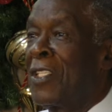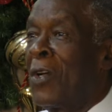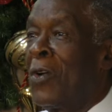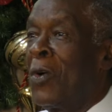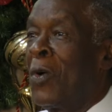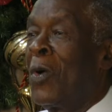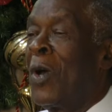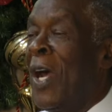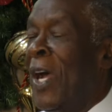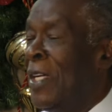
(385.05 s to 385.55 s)

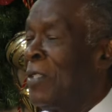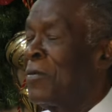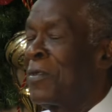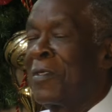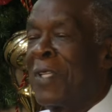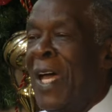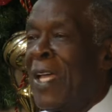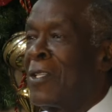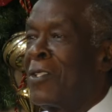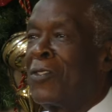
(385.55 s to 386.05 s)
So
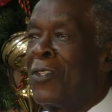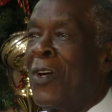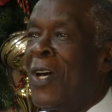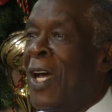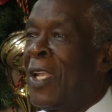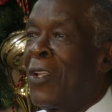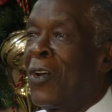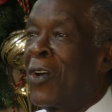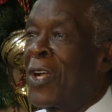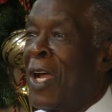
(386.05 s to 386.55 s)
I don't know
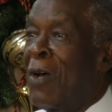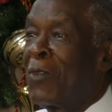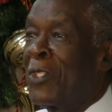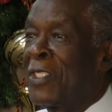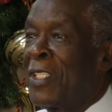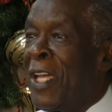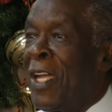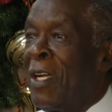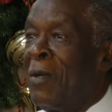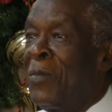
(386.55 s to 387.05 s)
how long I
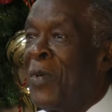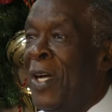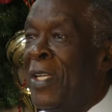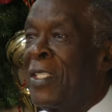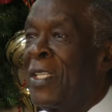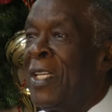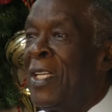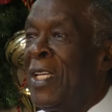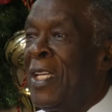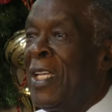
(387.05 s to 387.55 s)
was there,
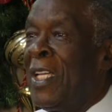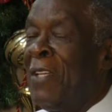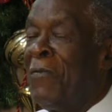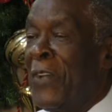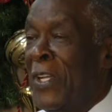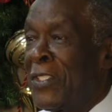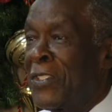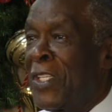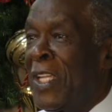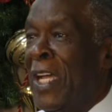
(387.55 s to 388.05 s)
but
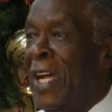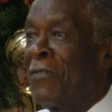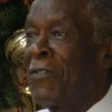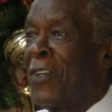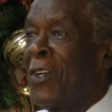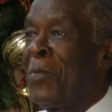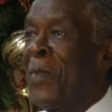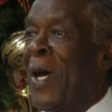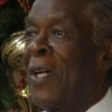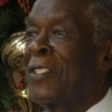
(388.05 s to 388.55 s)
eventually
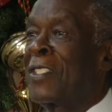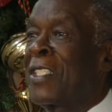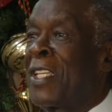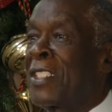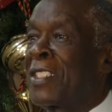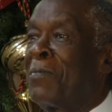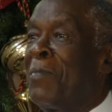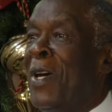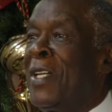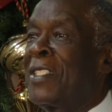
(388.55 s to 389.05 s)
after about
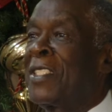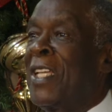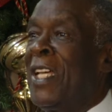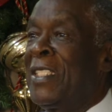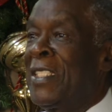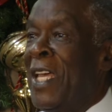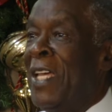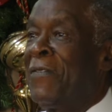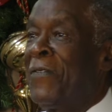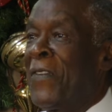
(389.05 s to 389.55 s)
6 months
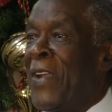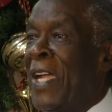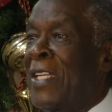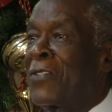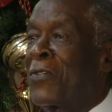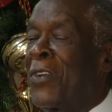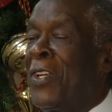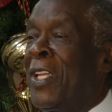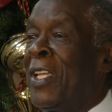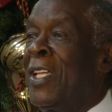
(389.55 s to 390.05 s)
at that
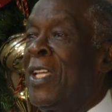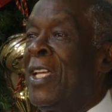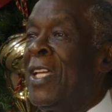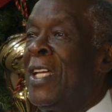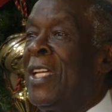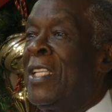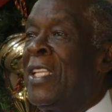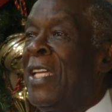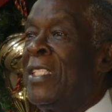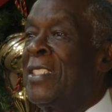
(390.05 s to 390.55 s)
factory,
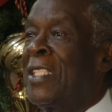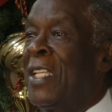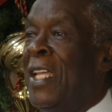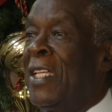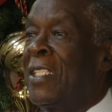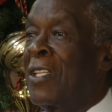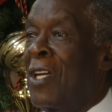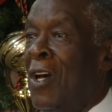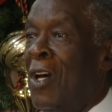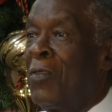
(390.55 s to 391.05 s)

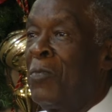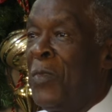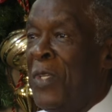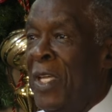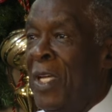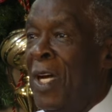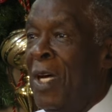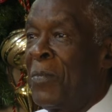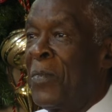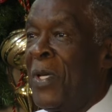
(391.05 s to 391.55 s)
they called
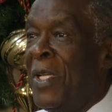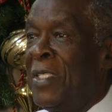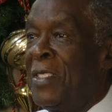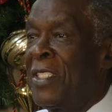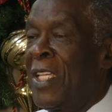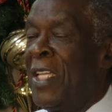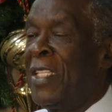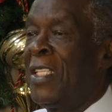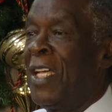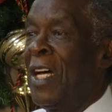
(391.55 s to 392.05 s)
me up
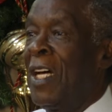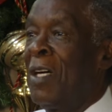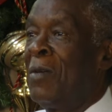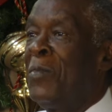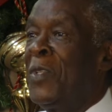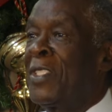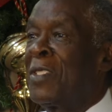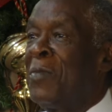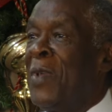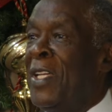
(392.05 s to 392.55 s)
and said,
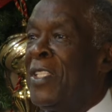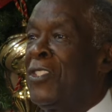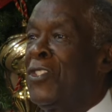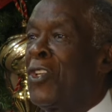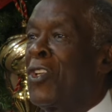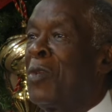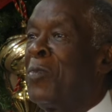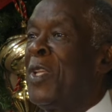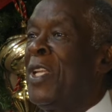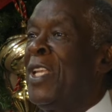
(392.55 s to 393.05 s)
Mr.
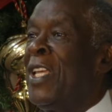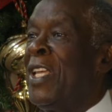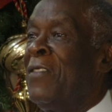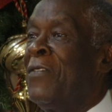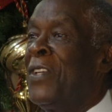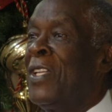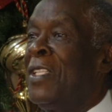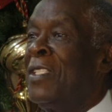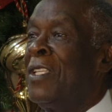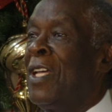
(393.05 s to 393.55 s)
Mays, you're going to be
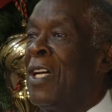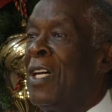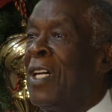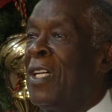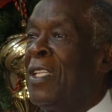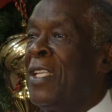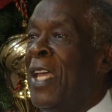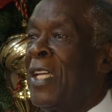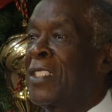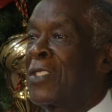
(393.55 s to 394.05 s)
leaving
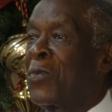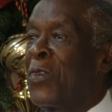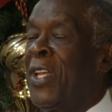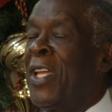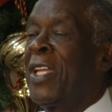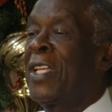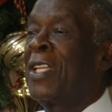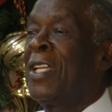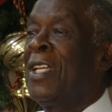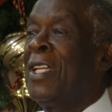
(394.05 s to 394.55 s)
next
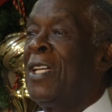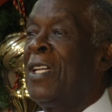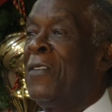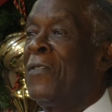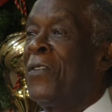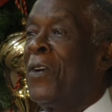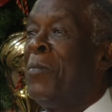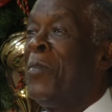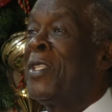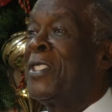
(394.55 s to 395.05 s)
week
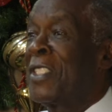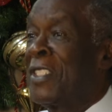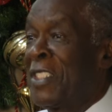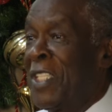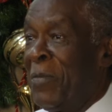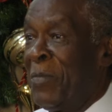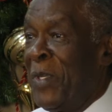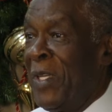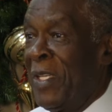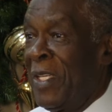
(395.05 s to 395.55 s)
for
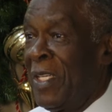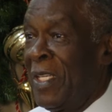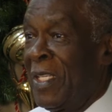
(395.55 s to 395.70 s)
Mississippi.